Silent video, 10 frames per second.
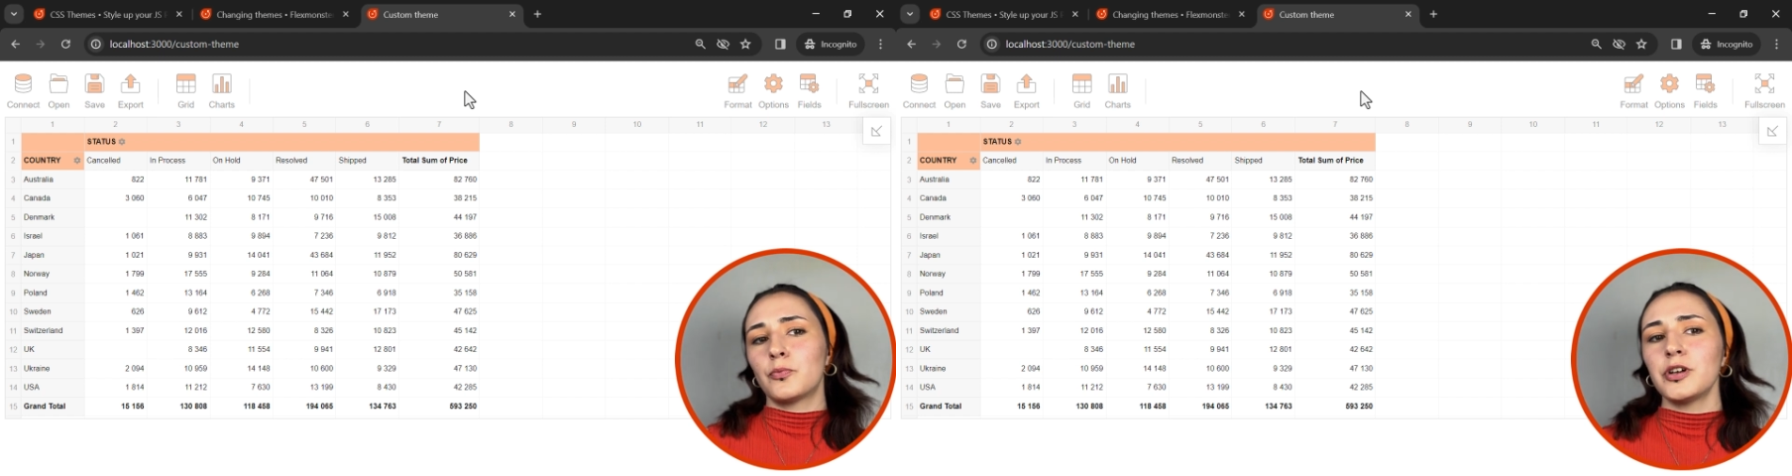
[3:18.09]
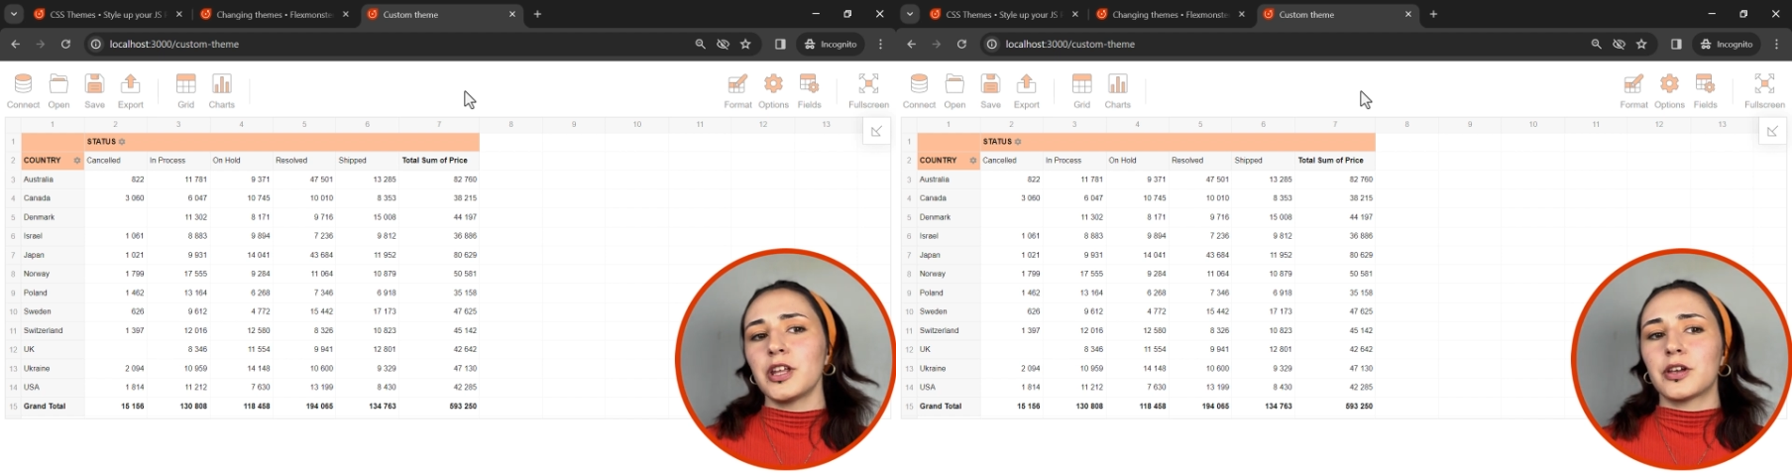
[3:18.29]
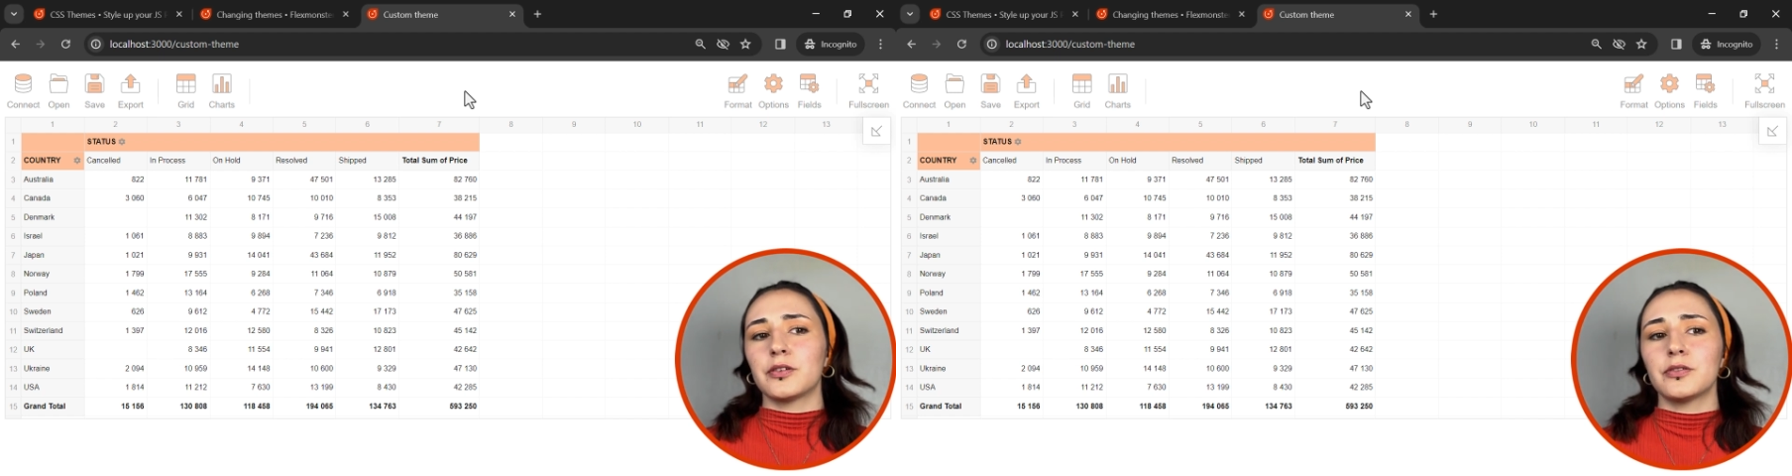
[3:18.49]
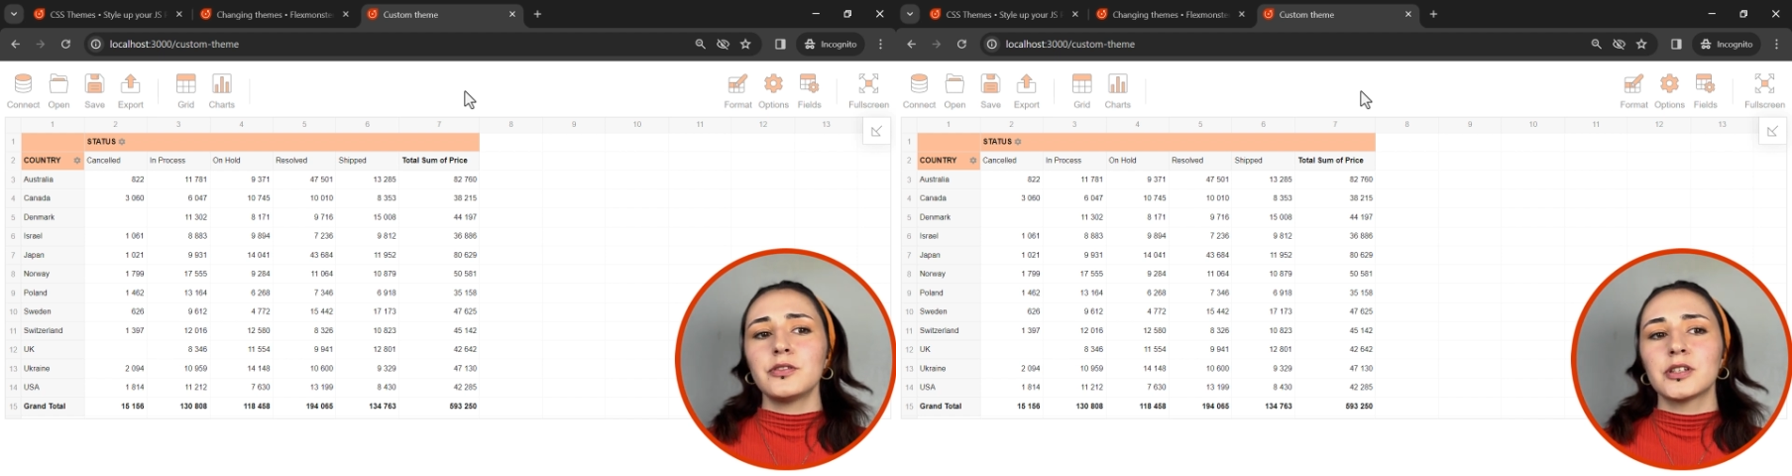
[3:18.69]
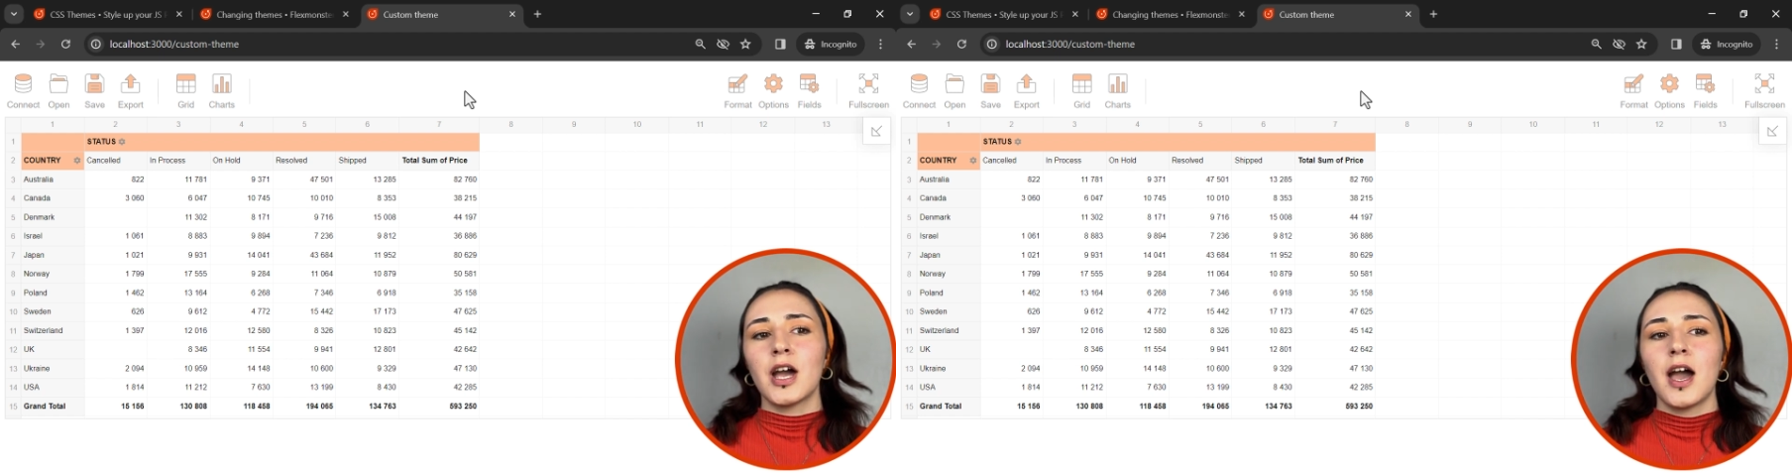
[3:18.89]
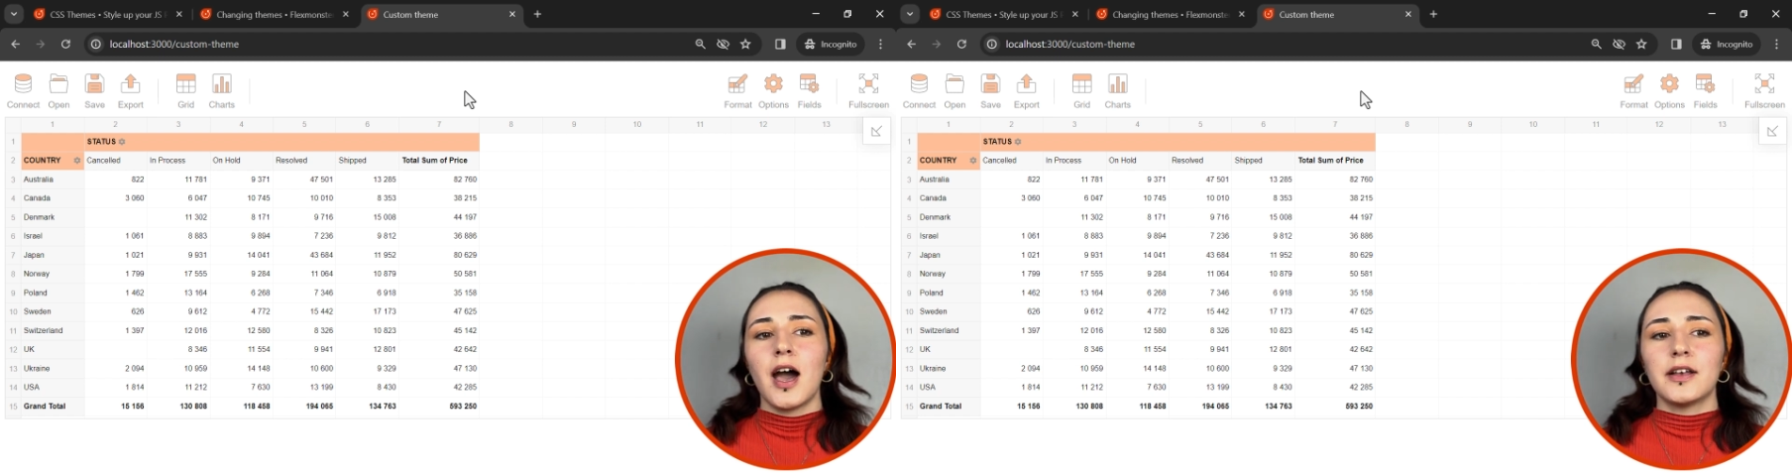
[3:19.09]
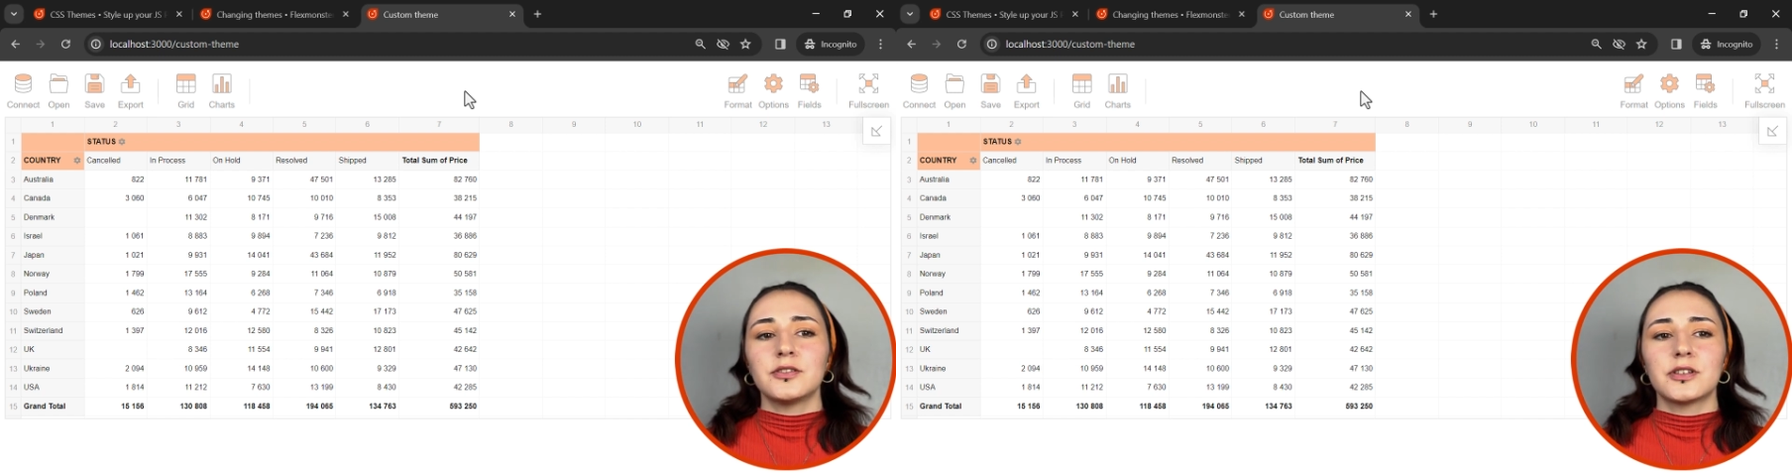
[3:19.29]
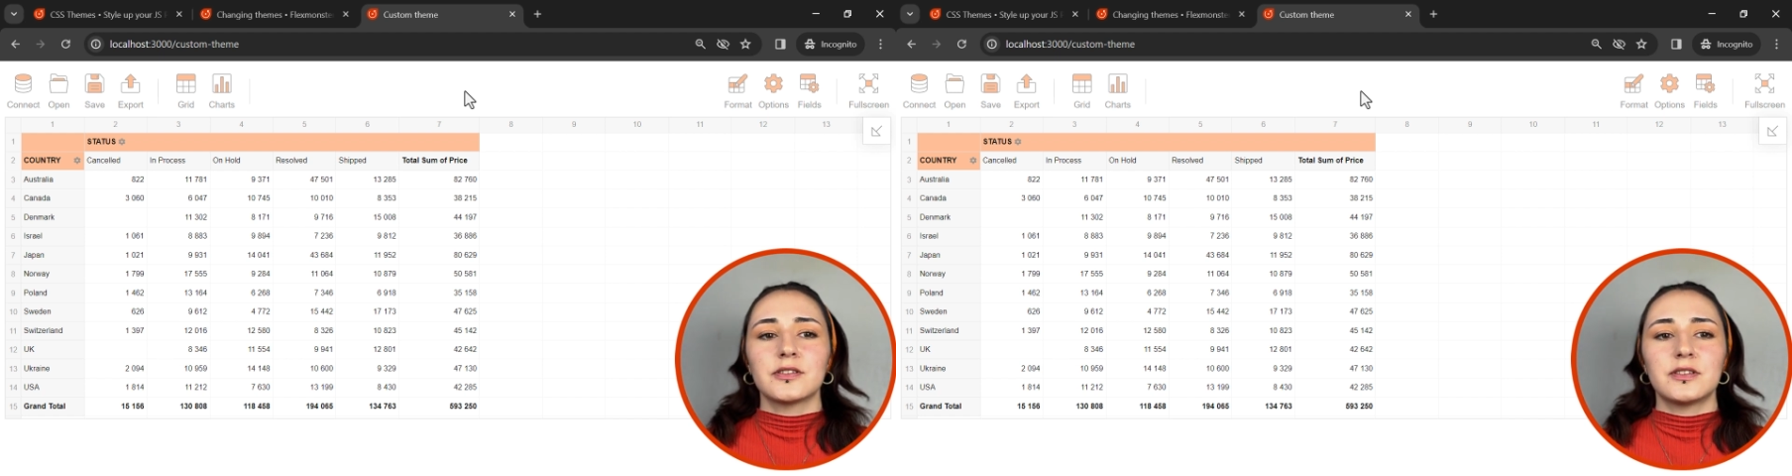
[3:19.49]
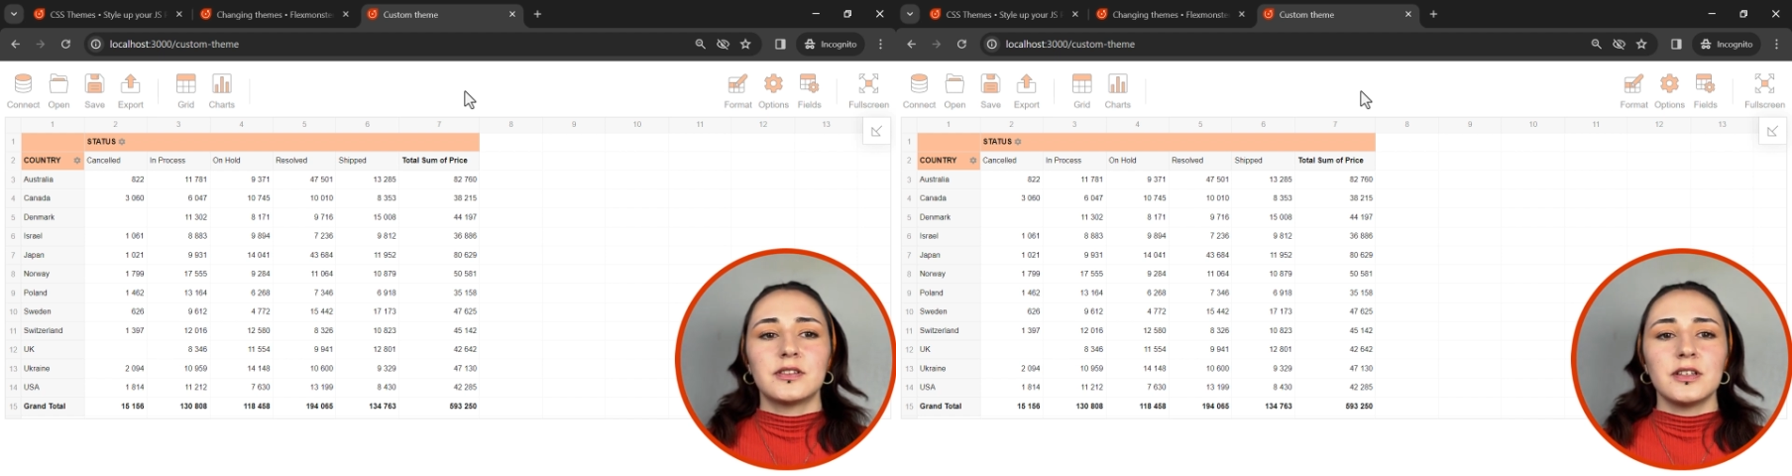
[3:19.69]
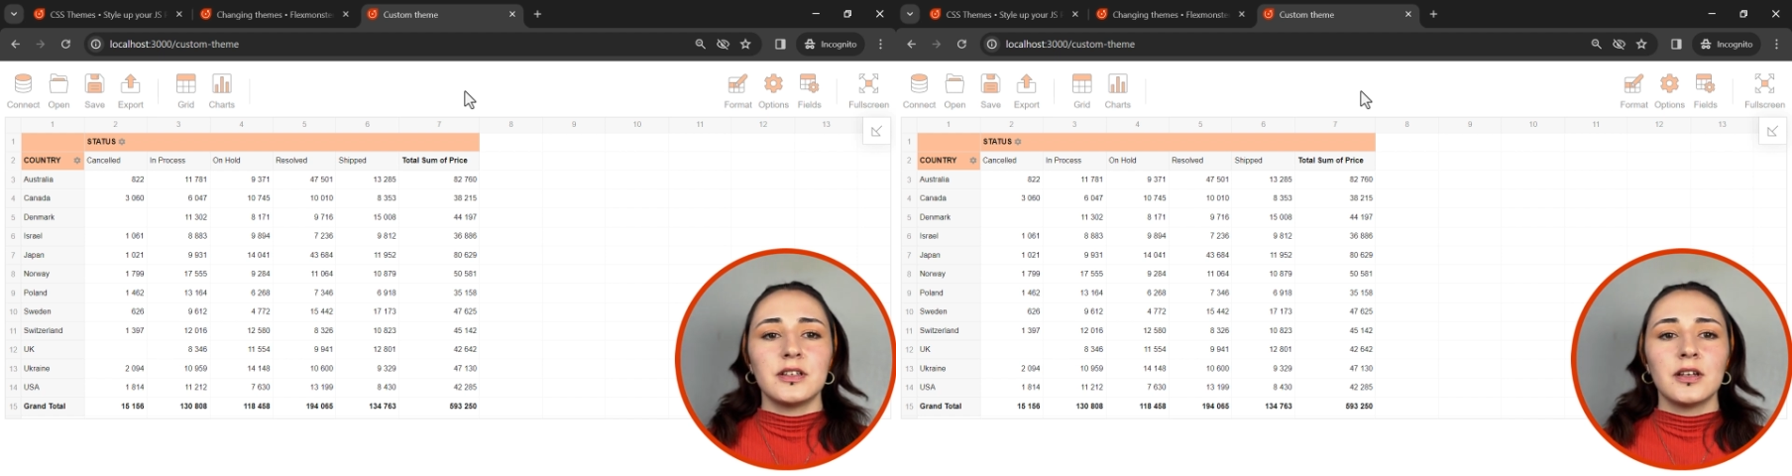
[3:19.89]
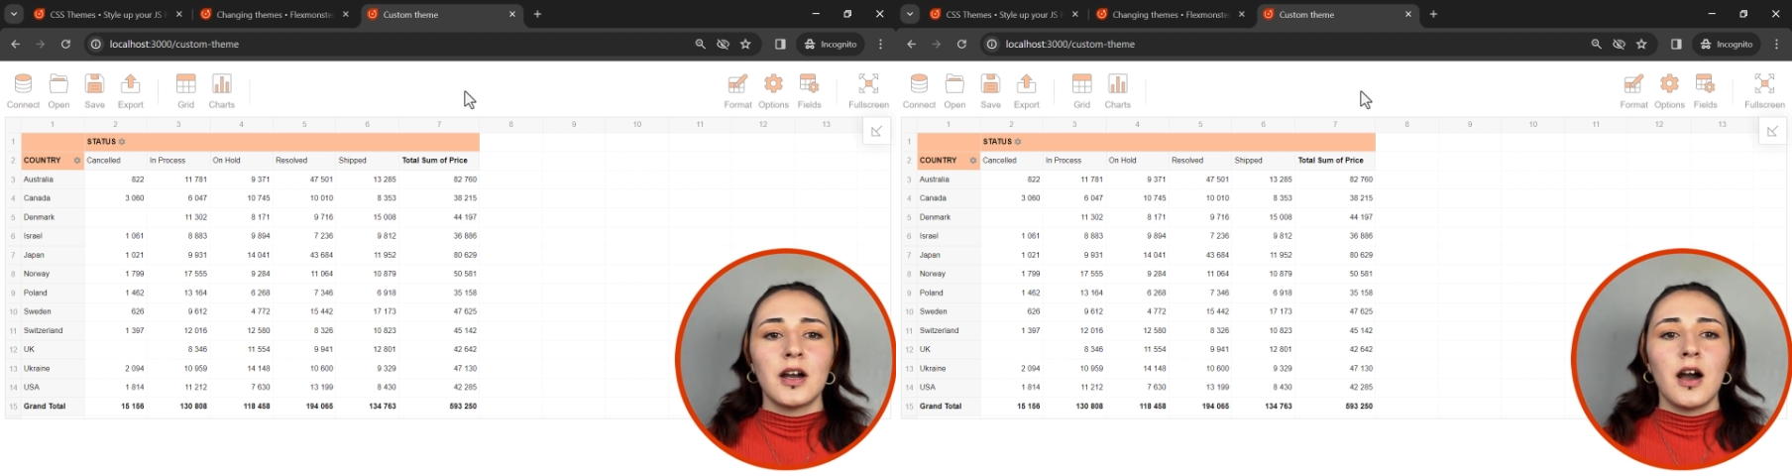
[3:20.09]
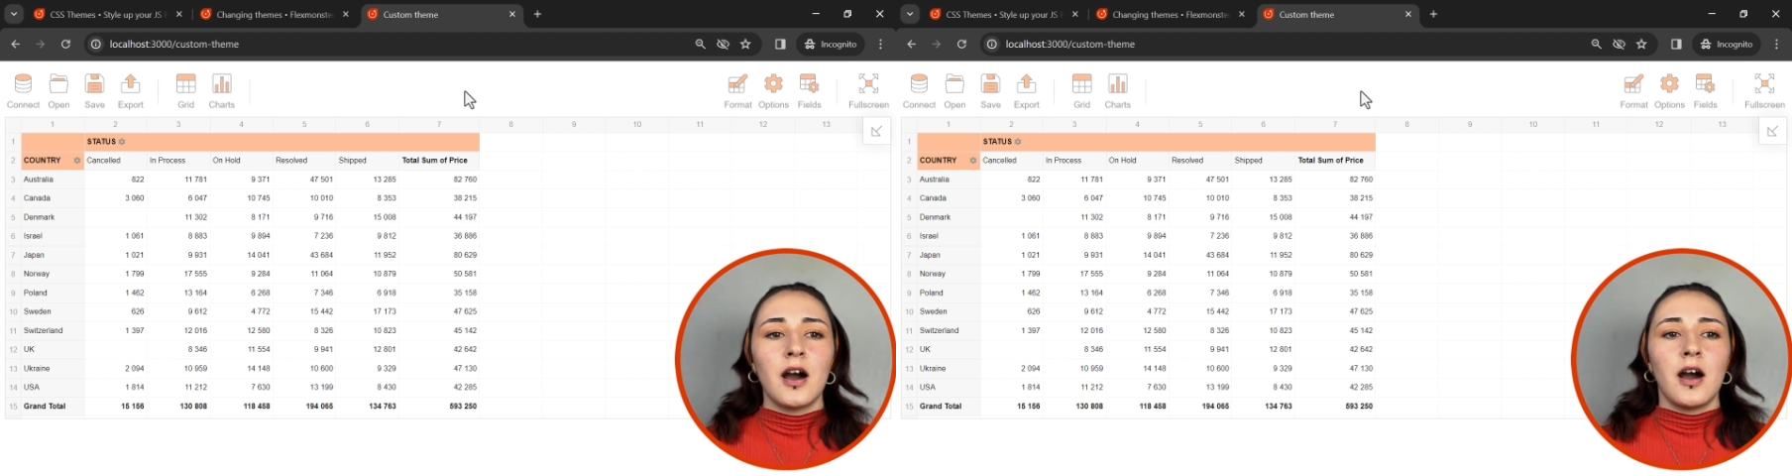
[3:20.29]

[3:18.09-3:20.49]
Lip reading: pretty good, as you can see